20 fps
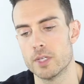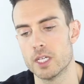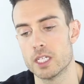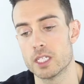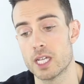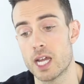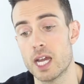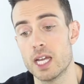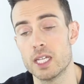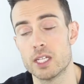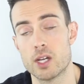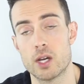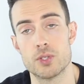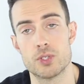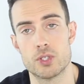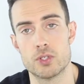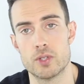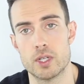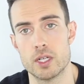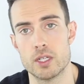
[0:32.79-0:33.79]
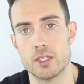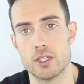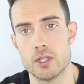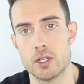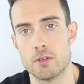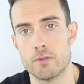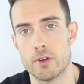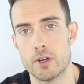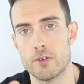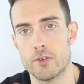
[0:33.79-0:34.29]
It is highly concentrated, so
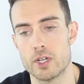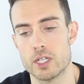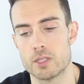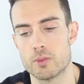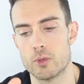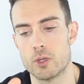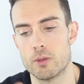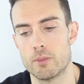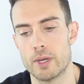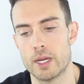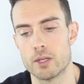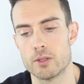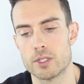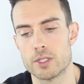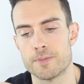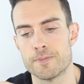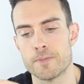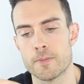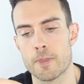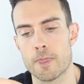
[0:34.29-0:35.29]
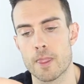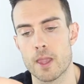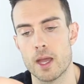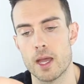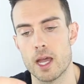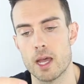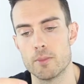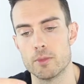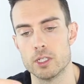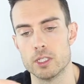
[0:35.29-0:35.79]
you need a very, very small amount.
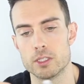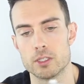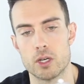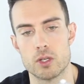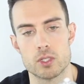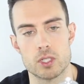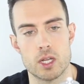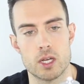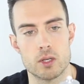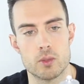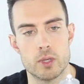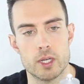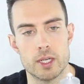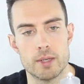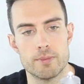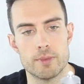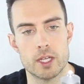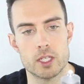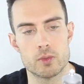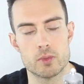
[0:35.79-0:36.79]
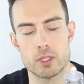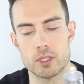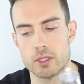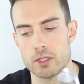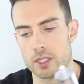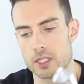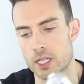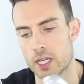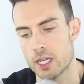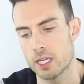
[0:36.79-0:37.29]
It goes a long way, that's what it
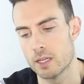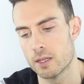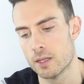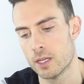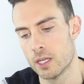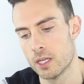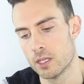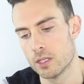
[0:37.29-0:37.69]
looks like.